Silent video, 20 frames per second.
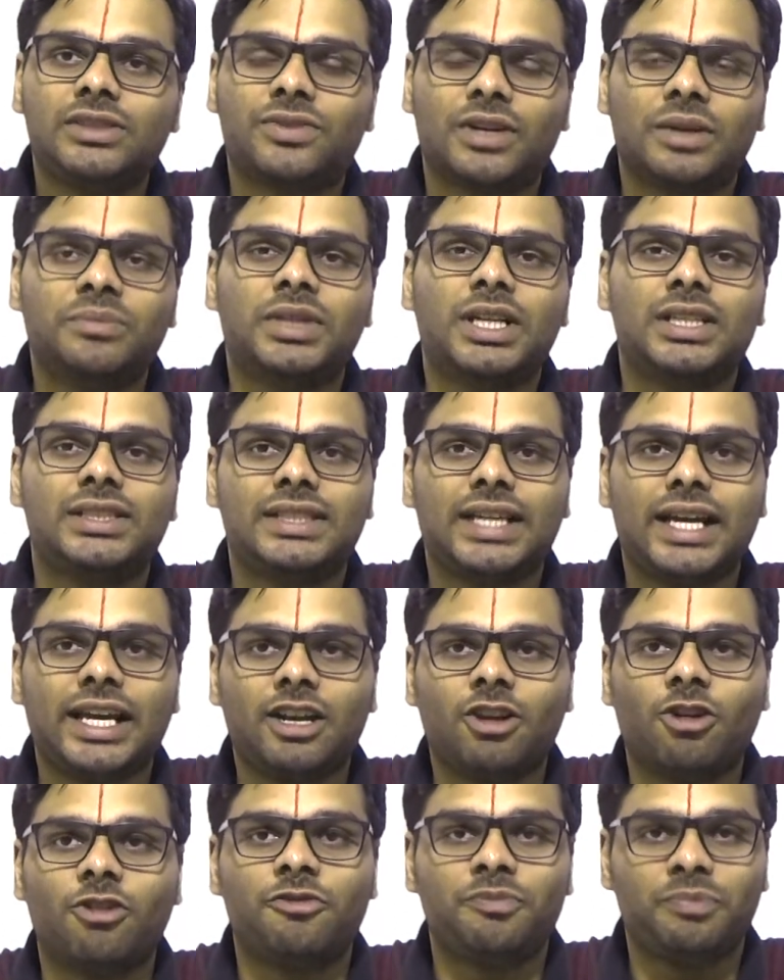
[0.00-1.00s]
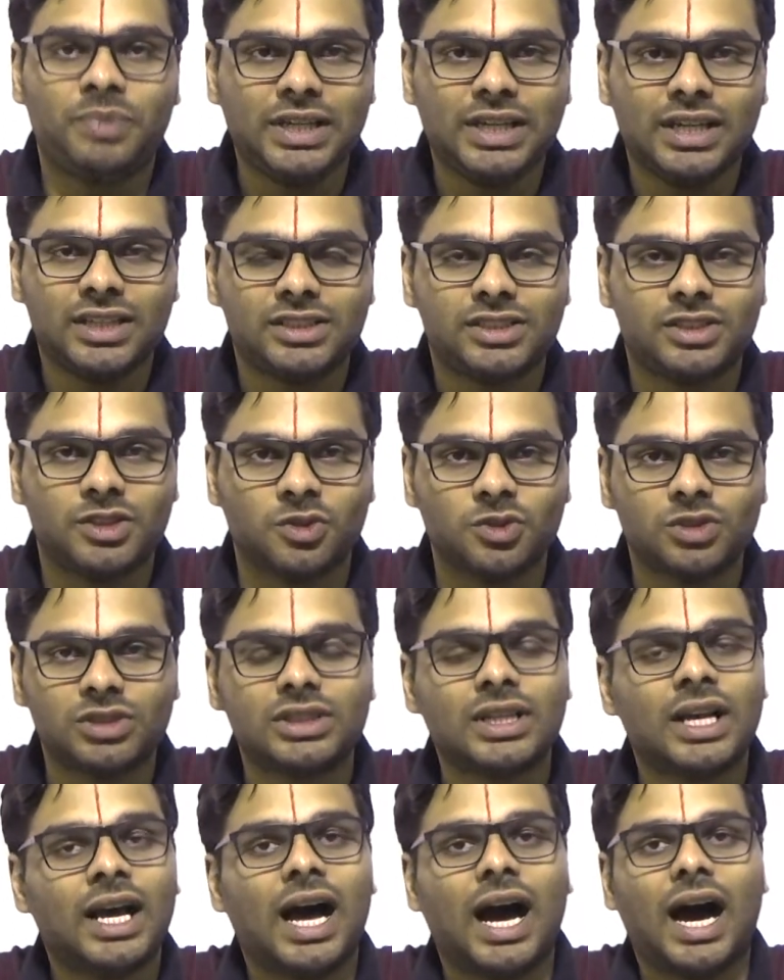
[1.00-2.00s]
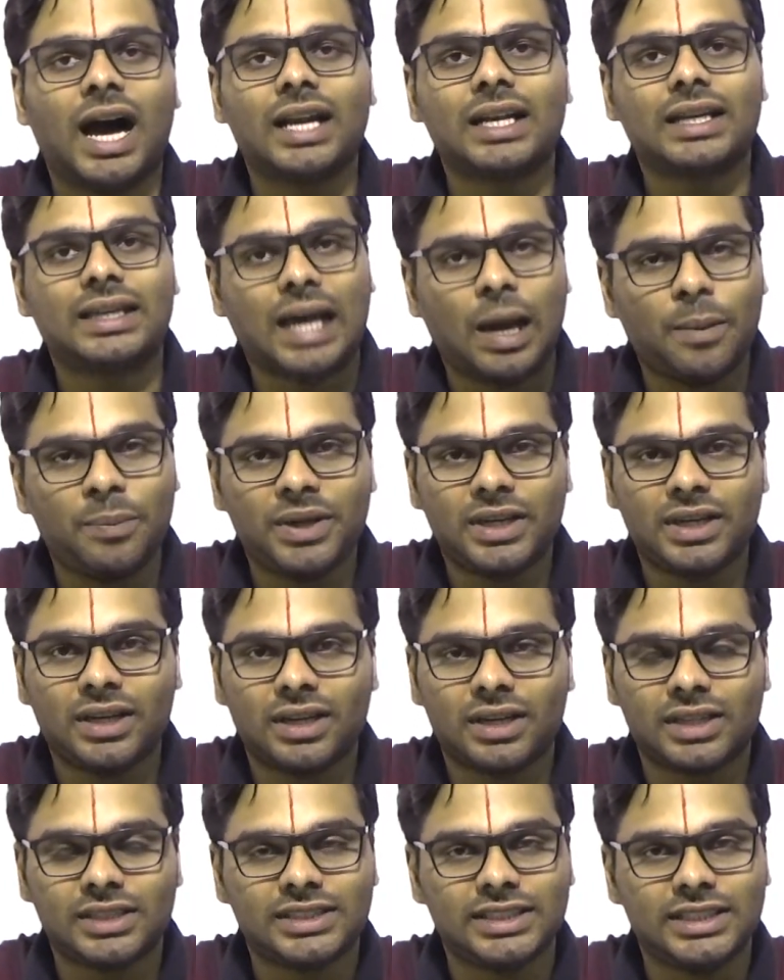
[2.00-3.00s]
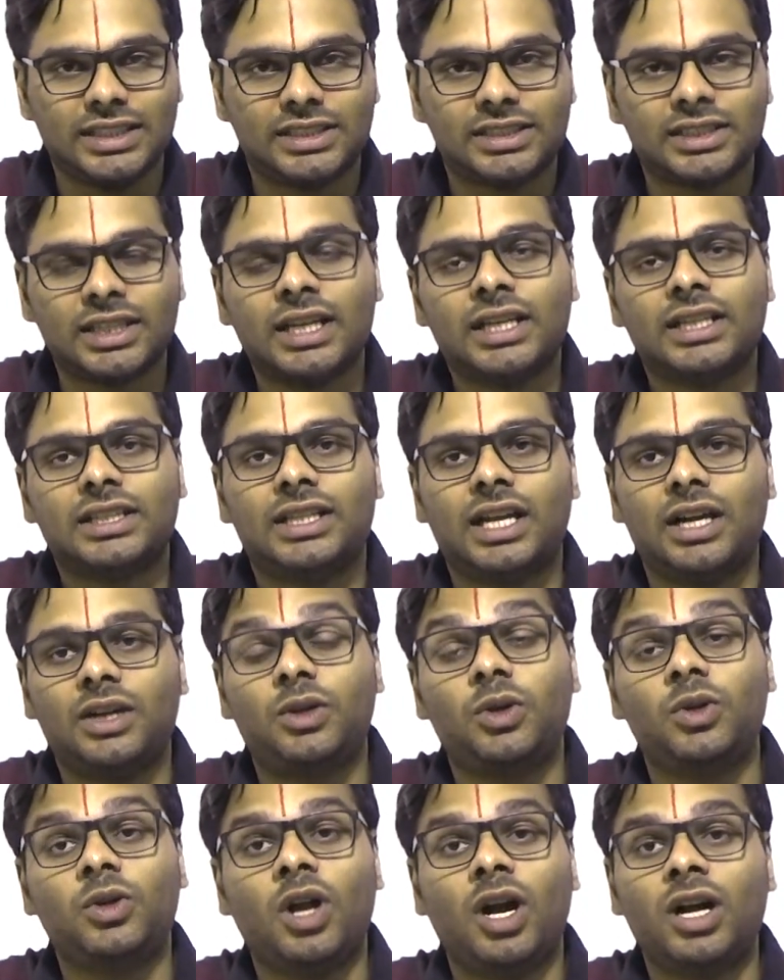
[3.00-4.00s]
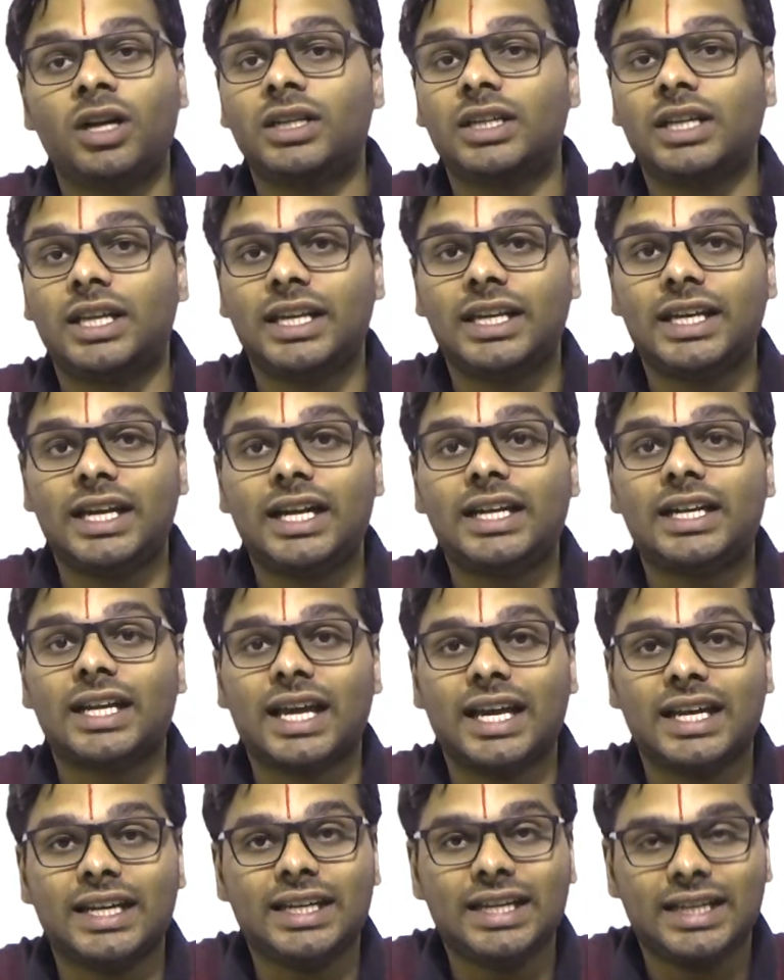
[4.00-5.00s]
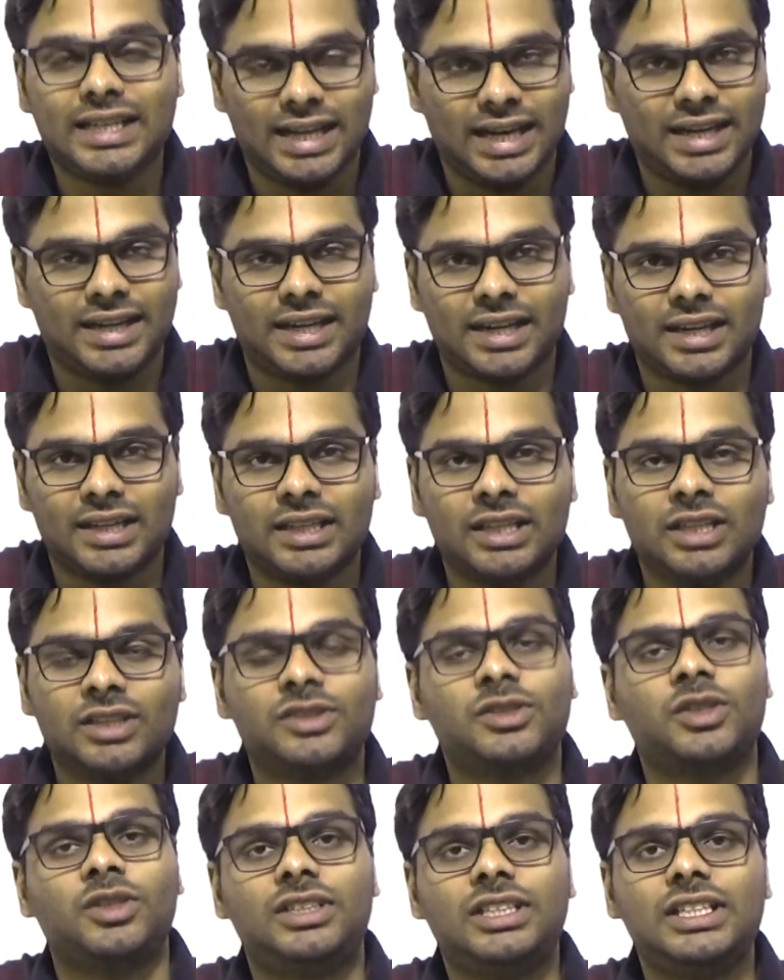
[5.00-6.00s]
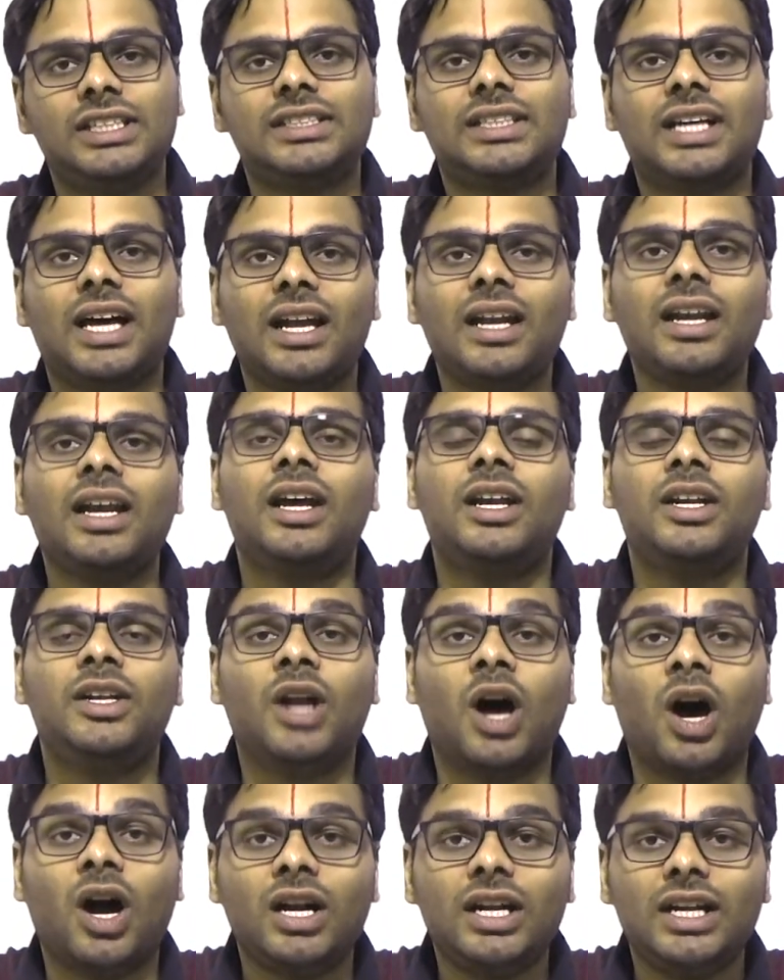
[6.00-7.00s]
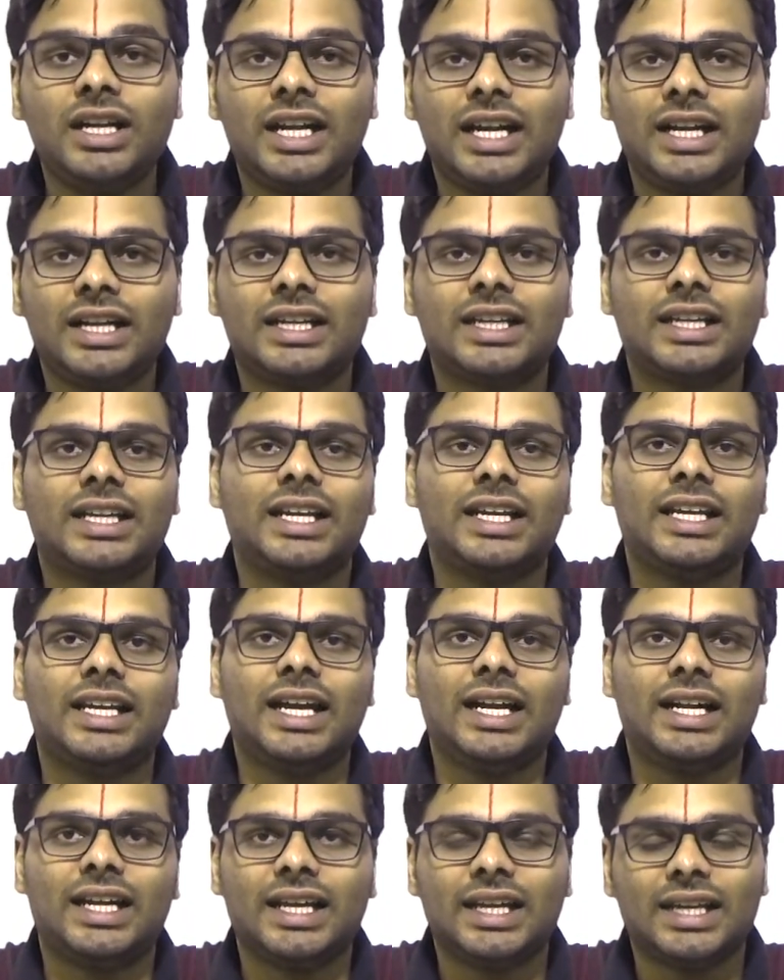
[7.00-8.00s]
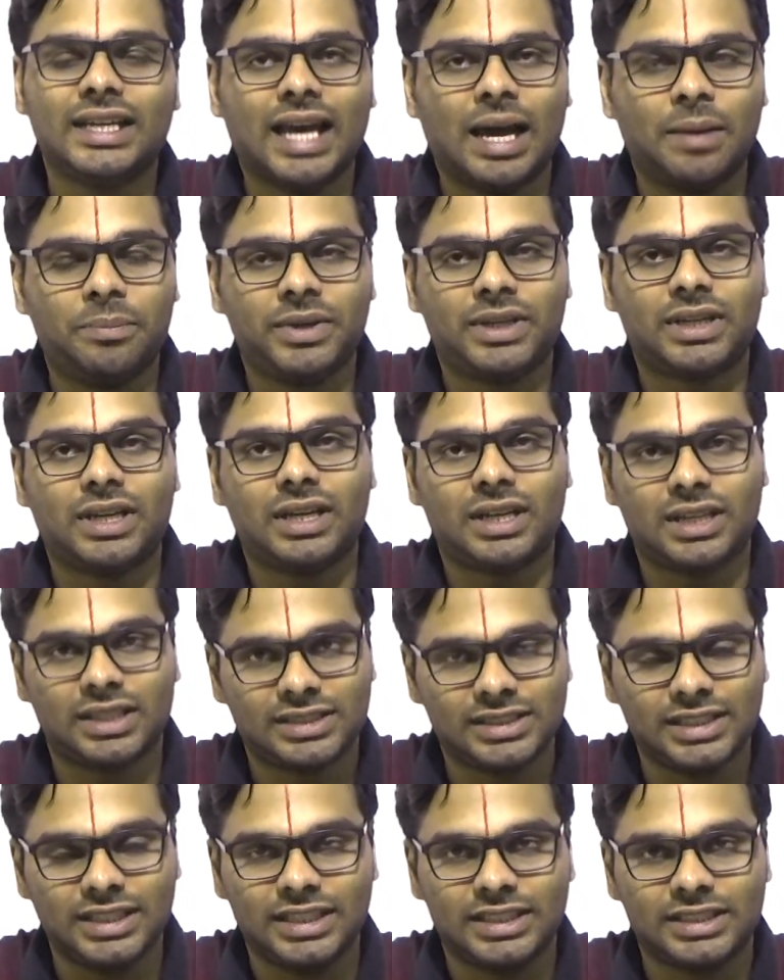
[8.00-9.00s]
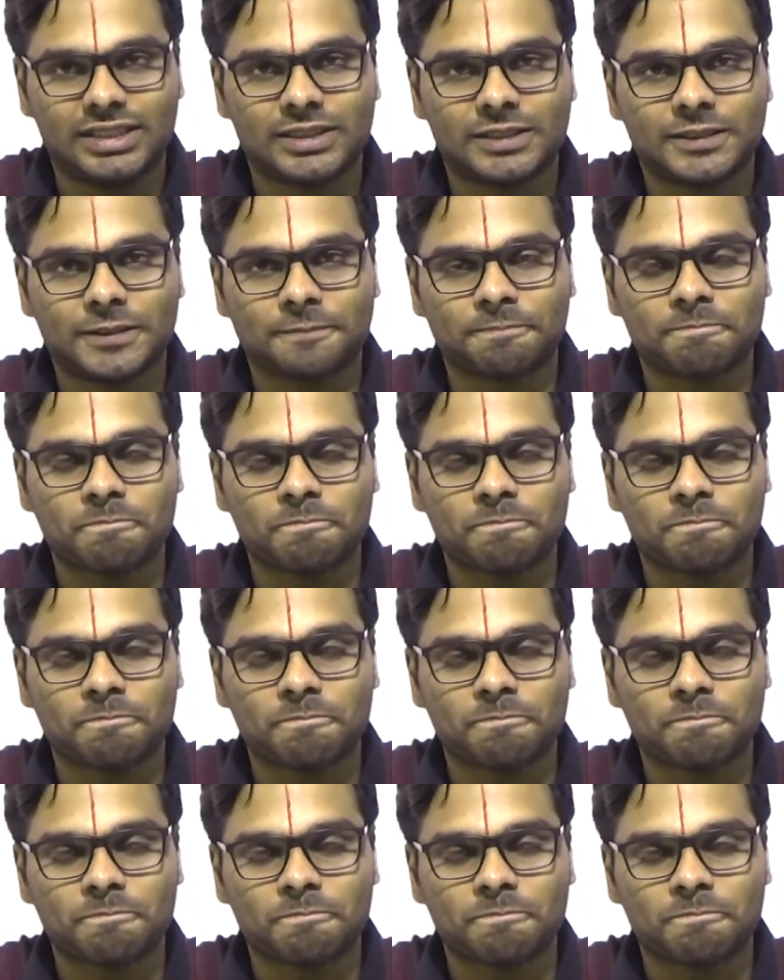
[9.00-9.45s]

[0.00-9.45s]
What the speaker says: from the sale of PSUs are capital receipts that do not create any debt. So, these are non-debt creating capital receipts.